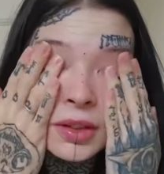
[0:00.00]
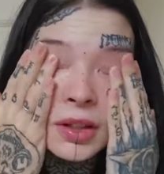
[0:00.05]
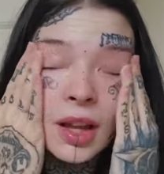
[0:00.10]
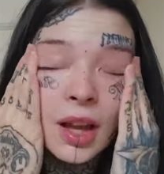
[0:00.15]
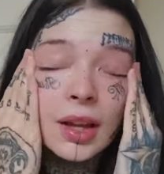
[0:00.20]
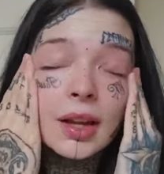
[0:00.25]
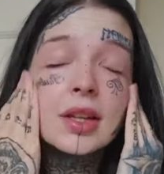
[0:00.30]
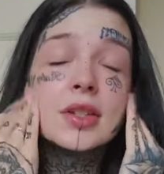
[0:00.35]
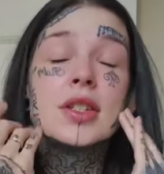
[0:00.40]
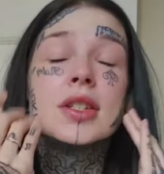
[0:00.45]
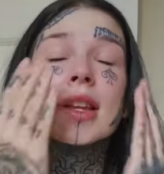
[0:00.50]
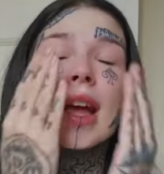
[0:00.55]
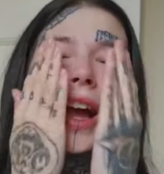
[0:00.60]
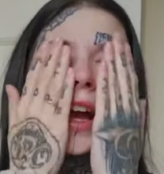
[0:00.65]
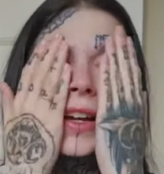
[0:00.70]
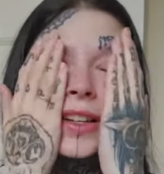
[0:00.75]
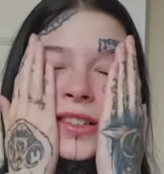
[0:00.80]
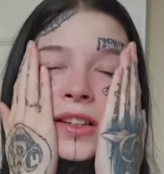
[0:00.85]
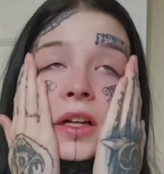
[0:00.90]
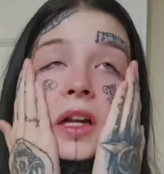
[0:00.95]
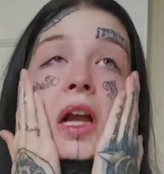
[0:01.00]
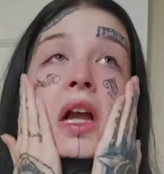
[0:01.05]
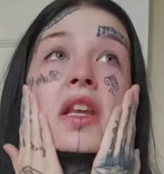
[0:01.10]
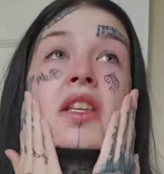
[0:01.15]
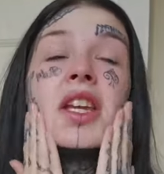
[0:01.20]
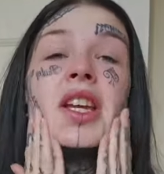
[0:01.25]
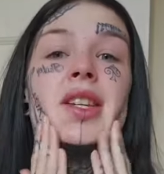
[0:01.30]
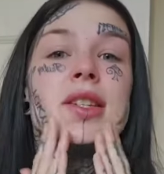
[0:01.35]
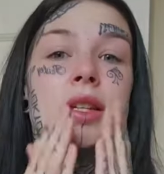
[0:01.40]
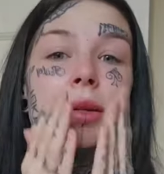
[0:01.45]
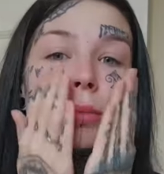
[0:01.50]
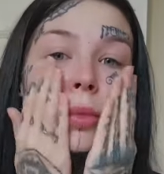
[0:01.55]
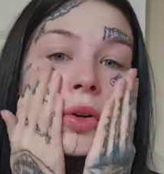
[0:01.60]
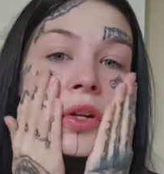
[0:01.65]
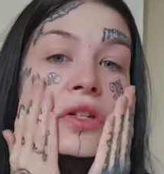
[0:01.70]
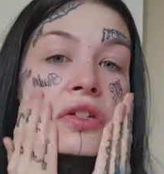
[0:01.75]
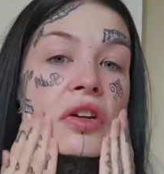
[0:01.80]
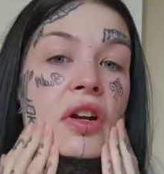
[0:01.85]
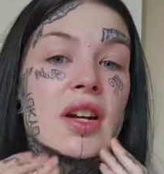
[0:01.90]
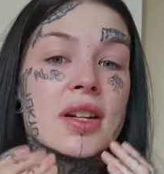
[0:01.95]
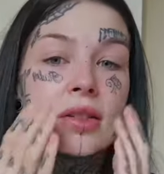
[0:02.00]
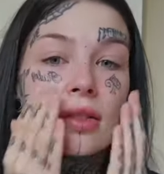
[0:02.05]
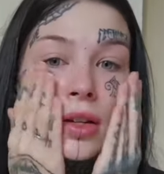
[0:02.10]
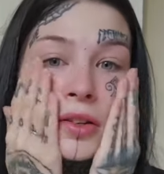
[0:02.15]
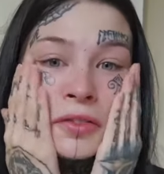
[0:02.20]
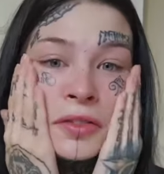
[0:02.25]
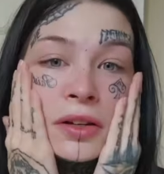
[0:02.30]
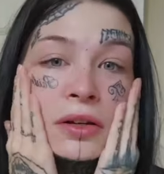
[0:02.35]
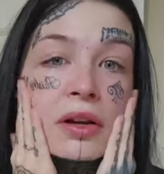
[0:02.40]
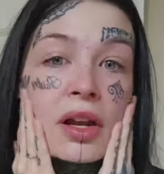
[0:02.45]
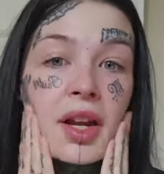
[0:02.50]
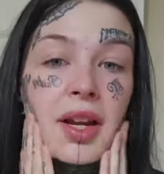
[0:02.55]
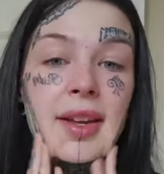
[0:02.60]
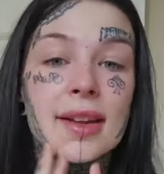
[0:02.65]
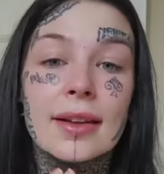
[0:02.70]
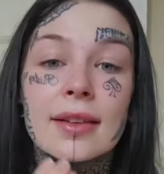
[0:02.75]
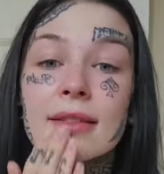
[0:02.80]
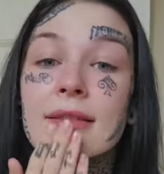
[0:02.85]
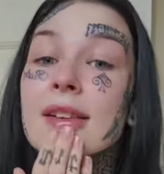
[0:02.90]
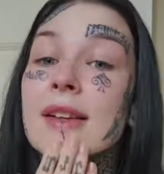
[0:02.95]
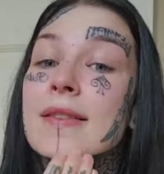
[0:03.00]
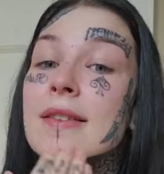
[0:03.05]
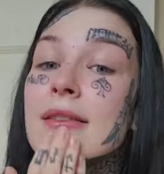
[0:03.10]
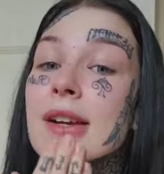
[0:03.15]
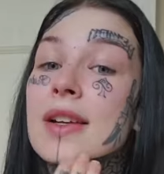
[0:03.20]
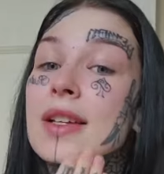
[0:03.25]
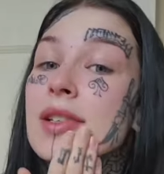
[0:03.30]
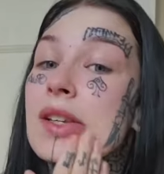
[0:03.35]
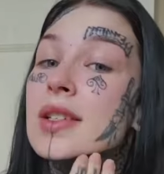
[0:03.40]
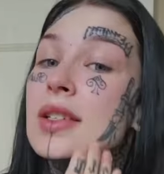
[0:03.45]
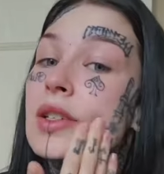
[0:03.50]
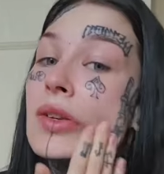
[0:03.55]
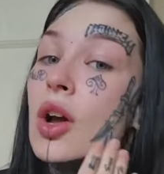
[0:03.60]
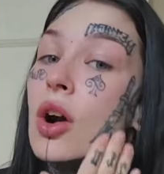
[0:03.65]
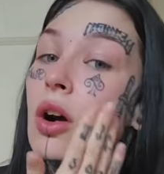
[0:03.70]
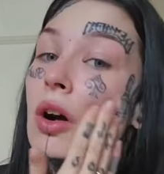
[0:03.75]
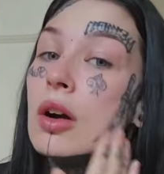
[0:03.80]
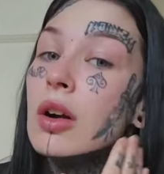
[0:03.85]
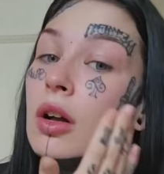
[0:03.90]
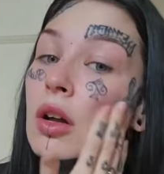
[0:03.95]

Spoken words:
And it just acts like a tinted moisturiser, I feel like, because it's not